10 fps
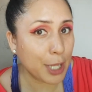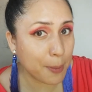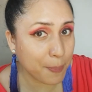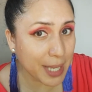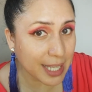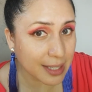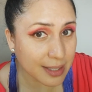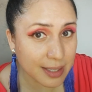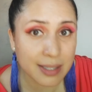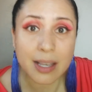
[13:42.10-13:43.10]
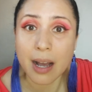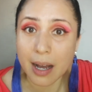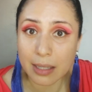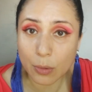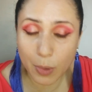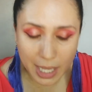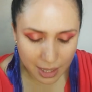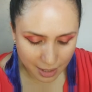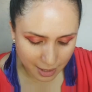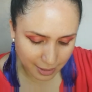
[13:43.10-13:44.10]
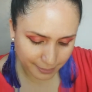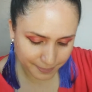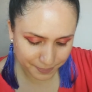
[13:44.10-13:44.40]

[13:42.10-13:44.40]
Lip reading: Philippines hot weather.